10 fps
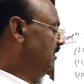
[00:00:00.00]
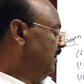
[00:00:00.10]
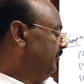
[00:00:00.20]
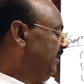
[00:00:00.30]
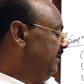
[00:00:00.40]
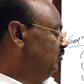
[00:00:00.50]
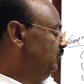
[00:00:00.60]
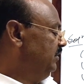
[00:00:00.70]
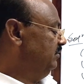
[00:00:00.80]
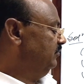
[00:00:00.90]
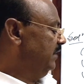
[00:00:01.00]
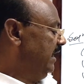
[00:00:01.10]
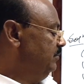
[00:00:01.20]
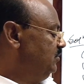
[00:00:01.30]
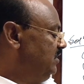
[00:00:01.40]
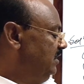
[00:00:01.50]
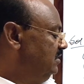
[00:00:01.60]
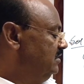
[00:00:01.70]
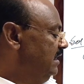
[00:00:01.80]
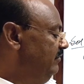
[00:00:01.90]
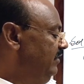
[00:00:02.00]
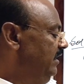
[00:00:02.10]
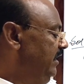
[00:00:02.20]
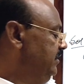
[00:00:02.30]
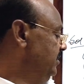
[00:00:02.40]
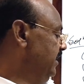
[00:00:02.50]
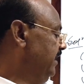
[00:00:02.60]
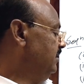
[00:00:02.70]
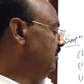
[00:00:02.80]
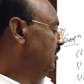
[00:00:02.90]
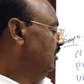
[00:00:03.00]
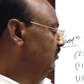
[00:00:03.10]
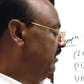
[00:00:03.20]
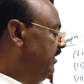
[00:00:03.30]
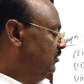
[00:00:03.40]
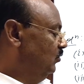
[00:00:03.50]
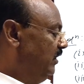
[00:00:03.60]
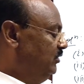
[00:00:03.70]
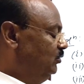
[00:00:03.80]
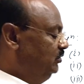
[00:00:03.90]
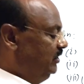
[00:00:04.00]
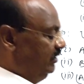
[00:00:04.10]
after removing 5, 6, 7, 8, 9, we will get 1, 2, 3,